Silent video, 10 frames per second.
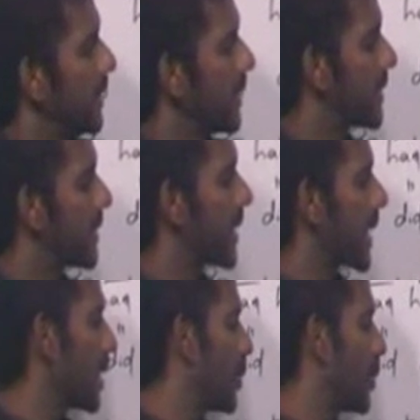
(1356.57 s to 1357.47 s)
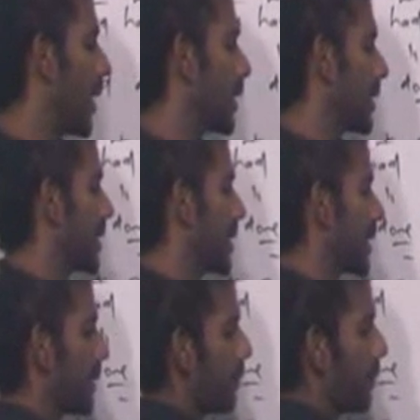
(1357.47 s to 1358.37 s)
The second one is
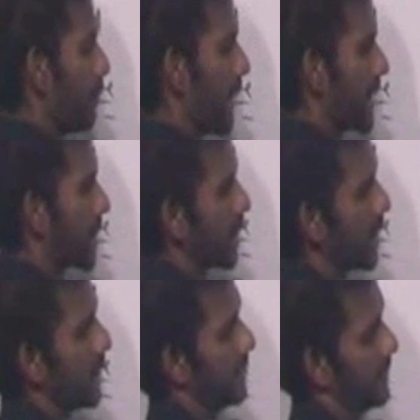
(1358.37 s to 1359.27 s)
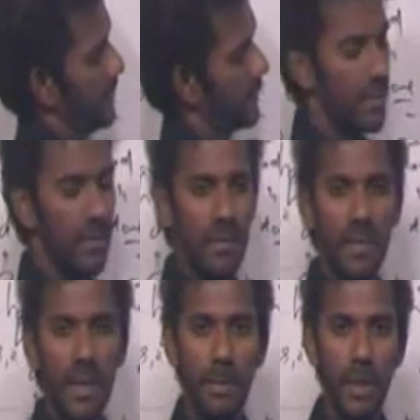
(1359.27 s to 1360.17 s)
the best one here.
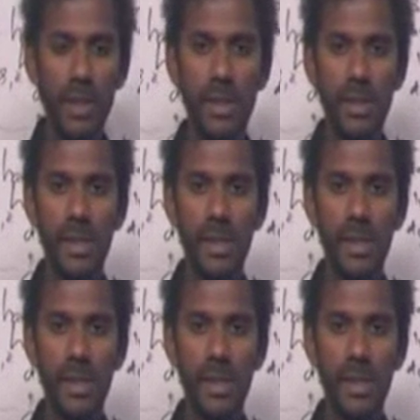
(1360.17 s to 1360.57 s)
Because